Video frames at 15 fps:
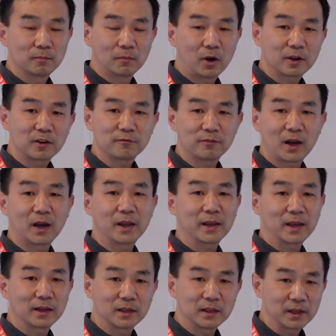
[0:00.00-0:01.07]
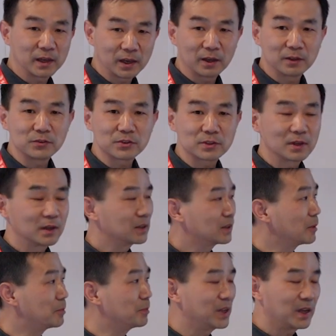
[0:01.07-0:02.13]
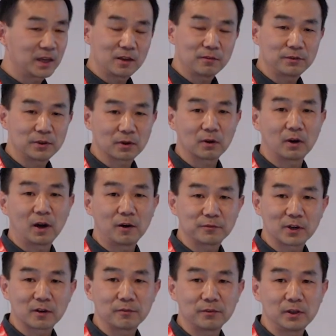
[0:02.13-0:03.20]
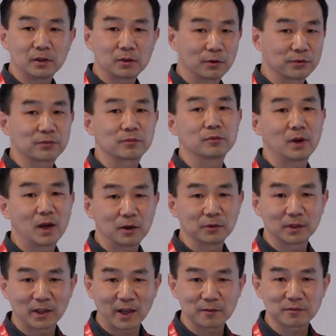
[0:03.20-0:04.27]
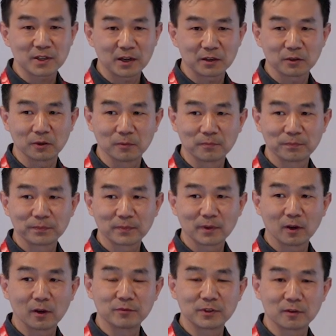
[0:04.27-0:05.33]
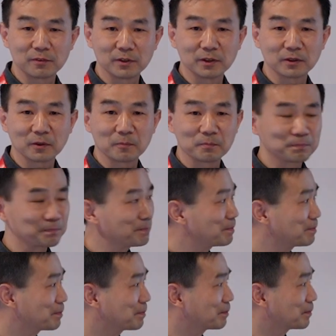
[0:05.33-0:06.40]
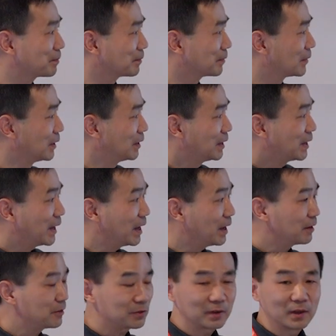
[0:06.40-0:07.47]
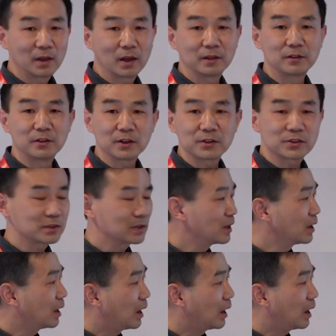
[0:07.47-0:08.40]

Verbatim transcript: modify and enhance the behavior of their vehicle throughout the life cycle of their vehicle. And this